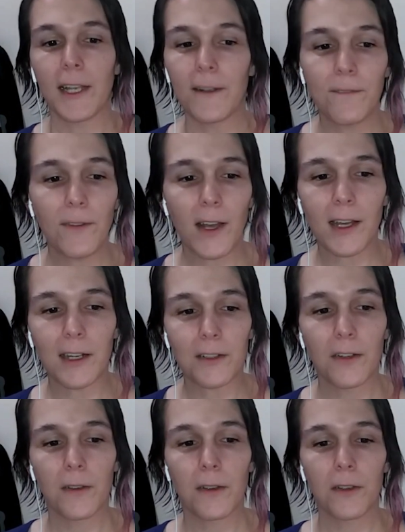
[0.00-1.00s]
In
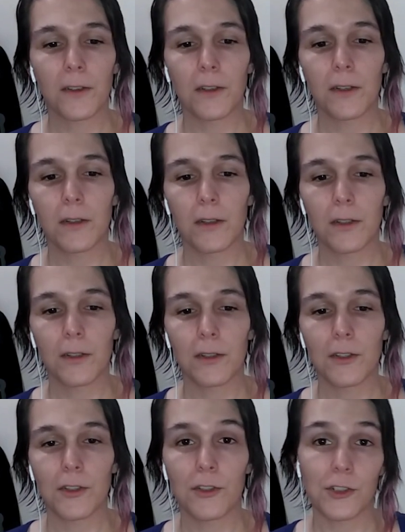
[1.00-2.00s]
fact,
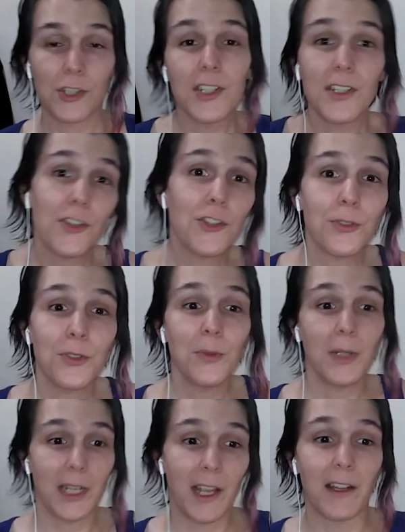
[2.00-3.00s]
she says she'll
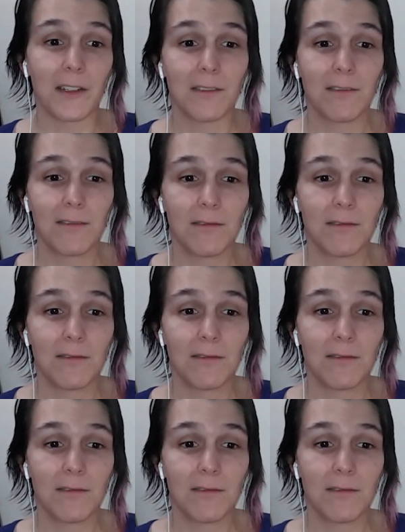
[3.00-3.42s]
do it again.